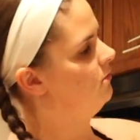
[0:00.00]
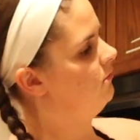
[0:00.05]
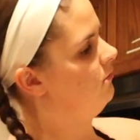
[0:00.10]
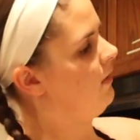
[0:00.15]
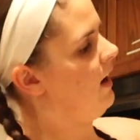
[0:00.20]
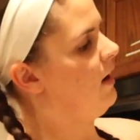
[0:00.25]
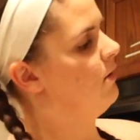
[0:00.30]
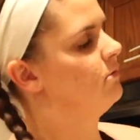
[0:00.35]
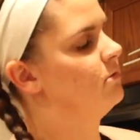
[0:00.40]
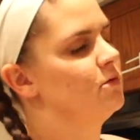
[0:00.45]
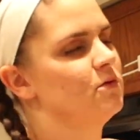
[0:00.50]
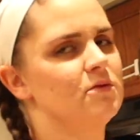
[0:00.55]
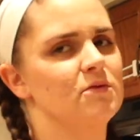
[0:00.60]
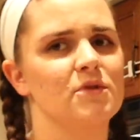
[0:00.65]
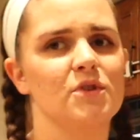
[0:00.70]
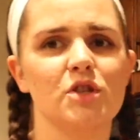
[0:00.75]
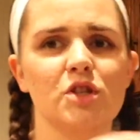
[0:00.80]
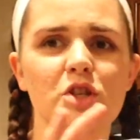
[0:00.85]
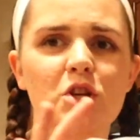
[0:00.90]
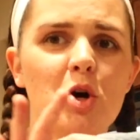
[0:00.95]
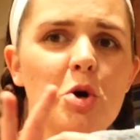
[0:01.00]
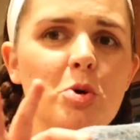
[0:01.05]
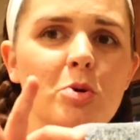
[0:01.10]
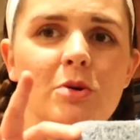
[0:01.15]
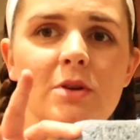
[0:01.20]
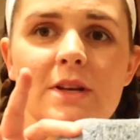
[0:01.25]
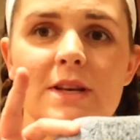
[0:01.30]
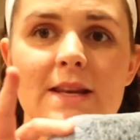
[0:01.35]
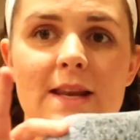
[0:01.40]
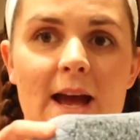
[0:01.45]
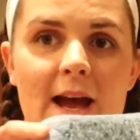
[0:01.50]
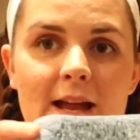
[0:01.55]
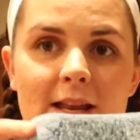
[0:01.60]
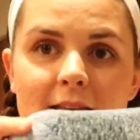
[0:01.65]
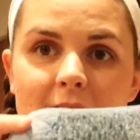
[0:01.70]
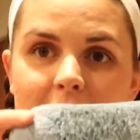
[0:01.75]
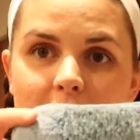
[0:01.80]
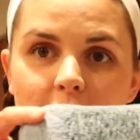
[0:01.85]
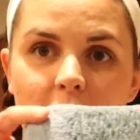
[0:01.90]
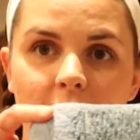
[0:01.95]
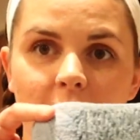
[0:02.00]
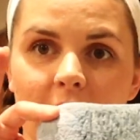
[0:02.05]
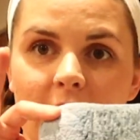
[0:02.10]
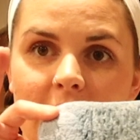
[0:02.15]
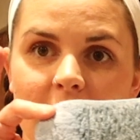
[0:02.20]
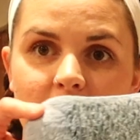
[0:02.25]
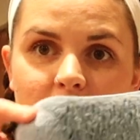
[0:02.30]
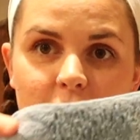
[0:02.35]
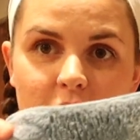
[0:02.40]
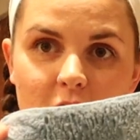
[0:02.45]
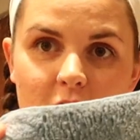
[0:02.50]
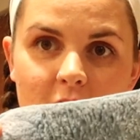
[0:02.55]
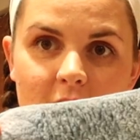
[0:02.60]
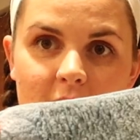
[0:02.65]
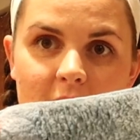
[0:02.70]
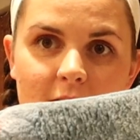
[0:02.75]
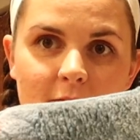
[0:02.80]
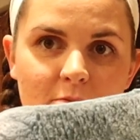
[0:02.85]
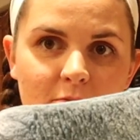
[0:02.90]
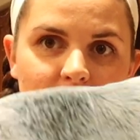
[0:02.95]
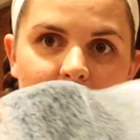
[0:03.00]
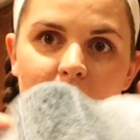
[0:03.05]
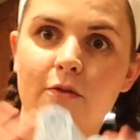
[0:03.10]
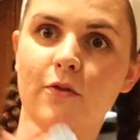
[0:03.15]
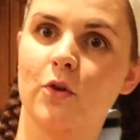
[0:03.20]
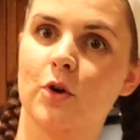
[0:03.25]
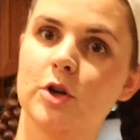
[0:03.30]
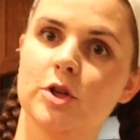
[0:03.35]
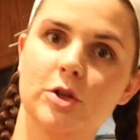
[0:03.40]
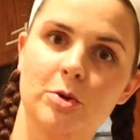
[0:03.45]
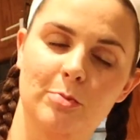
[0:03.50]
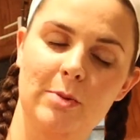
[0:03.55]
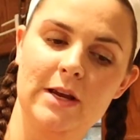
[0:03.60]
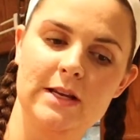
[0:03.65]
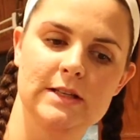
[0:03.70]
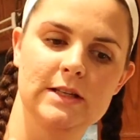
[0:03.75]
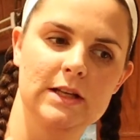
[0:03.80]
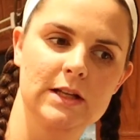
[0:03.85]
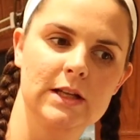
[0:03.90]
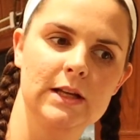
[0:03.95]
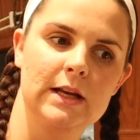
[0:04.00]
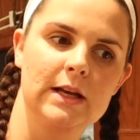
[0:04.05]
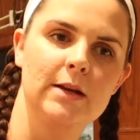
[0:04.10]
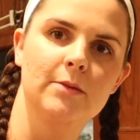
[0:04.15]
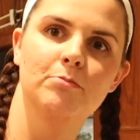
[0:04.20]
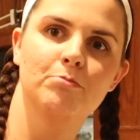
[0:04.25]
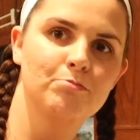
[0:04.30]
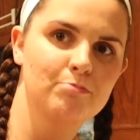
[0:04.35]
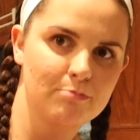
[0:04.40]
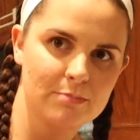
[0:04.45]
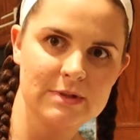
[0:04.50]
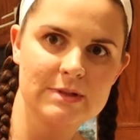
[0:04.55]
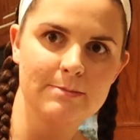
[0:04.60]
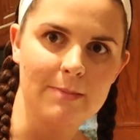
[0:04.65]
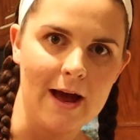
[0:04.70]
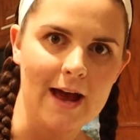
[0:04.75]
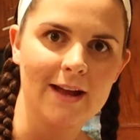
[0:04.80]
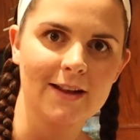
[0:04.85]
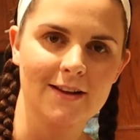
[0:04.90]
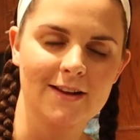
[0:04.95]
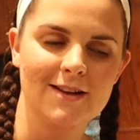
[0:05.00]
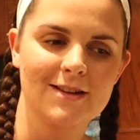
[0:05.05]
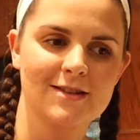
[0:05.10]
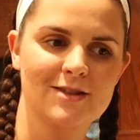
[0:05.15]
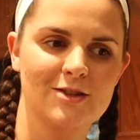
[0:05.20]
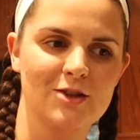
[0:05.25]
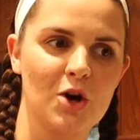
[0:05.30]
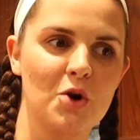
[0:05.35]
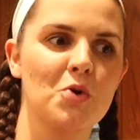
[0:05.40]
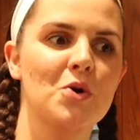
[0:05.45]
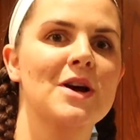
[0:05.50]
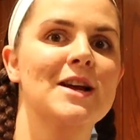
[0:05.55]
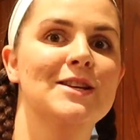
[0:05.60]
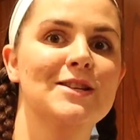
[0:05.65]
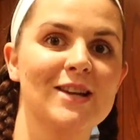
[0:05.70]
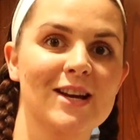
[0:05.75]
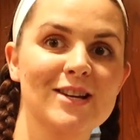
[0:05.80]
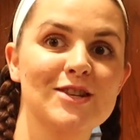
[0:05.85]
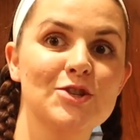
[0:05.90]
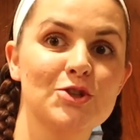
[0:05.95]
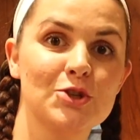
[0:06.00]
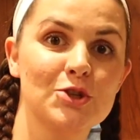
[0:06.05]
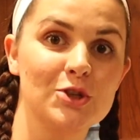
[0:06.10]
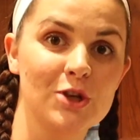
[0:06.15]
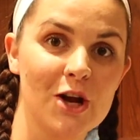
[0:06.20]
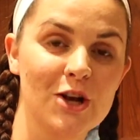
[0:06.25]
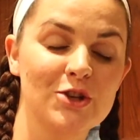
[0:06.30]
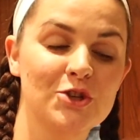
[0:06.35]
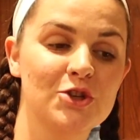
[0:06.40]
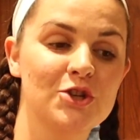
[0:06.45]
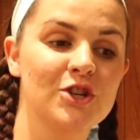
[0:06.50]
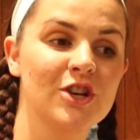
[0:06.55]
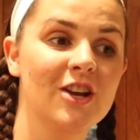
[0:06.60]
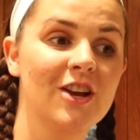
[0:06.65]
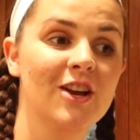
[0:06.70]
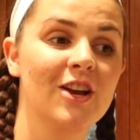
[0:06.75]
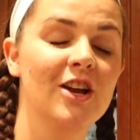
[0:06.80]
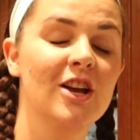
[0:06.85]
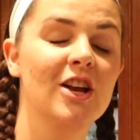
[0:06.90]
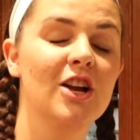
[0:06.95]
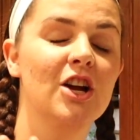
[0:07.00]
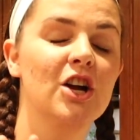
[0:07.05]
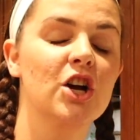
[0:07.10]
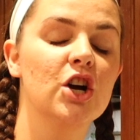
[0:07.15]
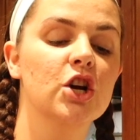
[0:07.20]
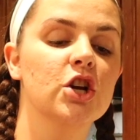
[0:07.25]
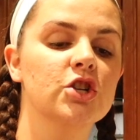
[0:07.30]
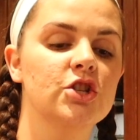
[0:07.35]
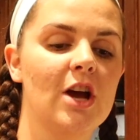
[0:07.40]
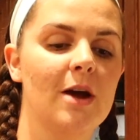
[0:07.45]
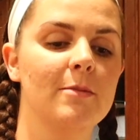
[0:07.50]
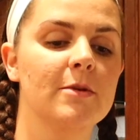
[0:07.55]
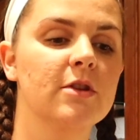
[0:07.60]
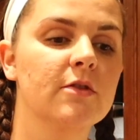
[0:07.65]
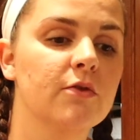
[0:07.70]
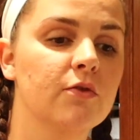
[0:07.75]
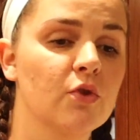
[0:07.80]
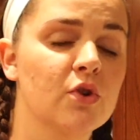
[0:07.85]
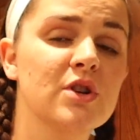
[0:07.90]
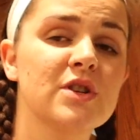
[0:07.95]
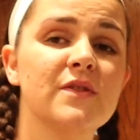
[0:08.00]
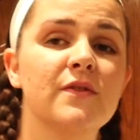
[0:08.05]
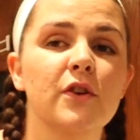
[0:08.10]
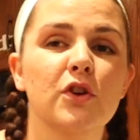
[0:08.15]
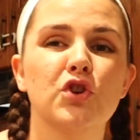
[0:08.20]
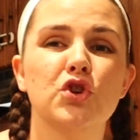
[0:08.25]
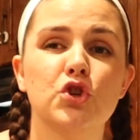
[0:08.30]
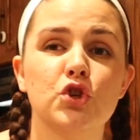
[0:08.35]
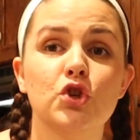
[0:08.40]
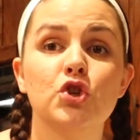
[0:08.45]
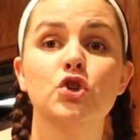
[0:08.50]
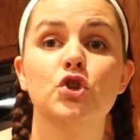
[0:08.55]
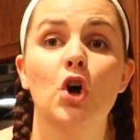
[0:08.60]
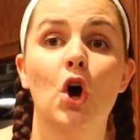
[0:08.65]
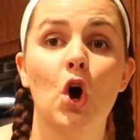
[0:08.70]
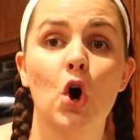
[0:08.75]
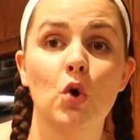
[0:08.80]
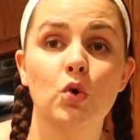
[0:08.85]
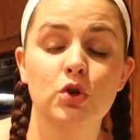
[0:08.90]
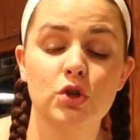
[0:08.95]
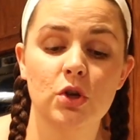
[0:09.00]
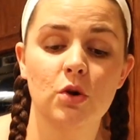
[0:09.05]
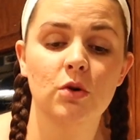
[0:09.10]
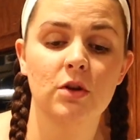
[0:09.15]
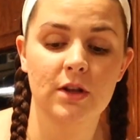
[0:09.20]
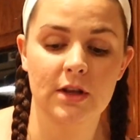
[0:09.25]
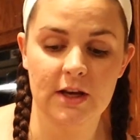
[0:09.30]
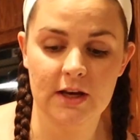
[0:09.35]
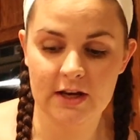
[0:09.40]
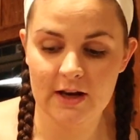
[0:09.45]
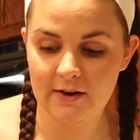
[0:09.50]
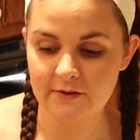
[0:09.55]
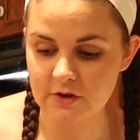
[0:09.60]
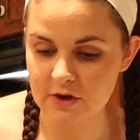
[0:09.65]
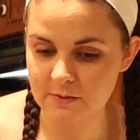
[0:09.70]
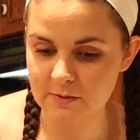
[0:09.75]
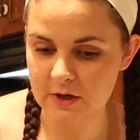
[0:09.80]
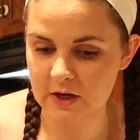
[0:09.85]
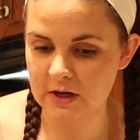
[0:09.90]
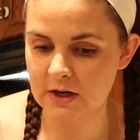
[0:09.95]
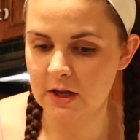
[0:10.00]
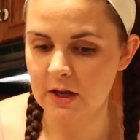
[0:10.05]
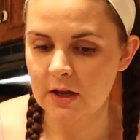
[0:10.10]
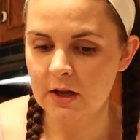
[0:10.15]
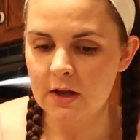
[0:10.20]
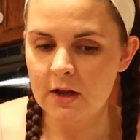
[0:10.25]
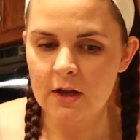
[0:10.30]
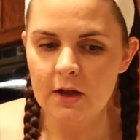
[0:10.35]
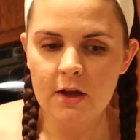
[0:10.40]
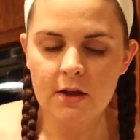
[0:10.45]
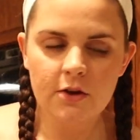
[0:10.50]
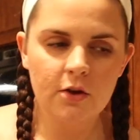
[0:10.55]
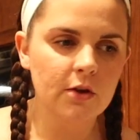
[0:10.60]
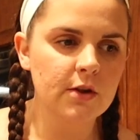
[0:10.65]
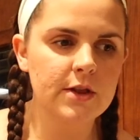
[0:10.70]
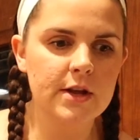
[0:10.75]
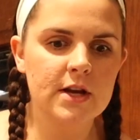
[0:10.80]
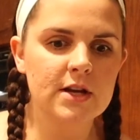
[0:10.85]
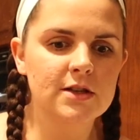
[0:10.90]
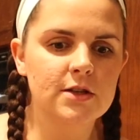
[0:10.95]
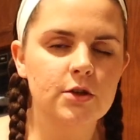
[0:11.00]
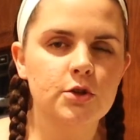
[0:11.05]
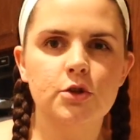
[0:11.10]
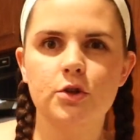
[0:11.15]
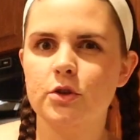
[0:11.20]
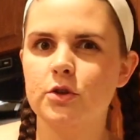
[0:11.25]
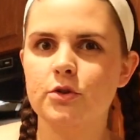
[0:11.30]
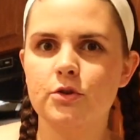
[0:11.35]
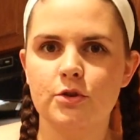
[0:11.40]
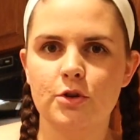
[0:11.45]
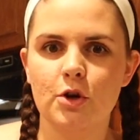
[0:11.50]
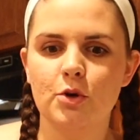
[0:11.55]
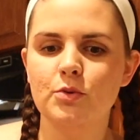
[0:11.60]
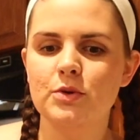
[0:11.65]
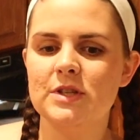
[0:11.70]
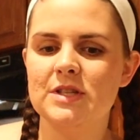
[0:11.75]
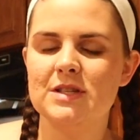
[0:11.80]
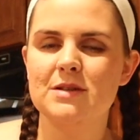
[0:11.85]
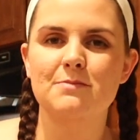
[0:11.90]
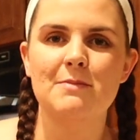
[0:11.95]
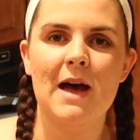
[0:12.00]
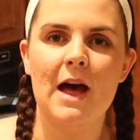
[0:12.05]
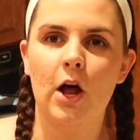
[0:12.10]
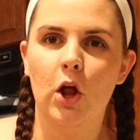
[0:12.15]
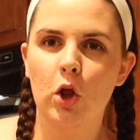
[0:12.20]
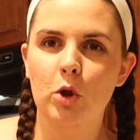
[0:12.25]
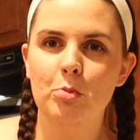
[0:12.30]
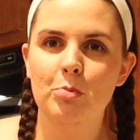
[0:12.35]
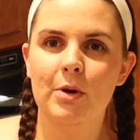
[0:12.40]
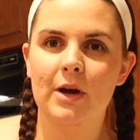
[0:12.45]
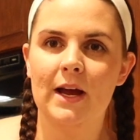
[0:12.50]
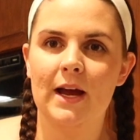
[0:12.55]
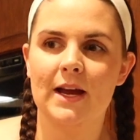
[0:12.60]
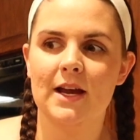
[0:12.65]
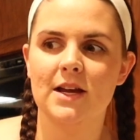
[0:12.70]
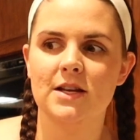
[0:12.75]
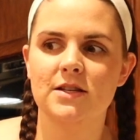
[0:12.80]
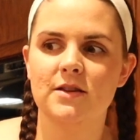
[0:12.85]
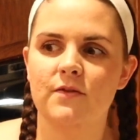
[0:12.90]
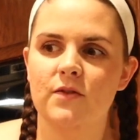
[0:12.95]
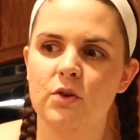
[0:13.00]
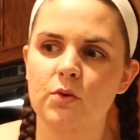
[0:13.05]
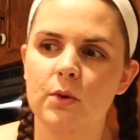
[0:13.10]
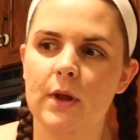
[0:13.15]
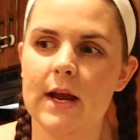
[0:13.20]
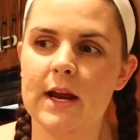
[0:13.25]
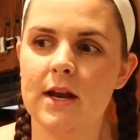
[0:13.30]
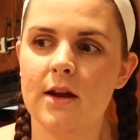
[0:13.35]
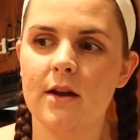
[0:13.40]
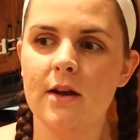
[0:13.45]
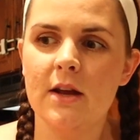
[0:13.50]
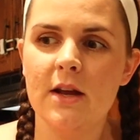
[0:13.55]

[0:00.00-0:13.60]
brown. So not nearly as dirty. The floors are basically spotless. So it does such a good job, and the floors feel so clean after I'm done. The only thing is there's no smell, but I guess if you like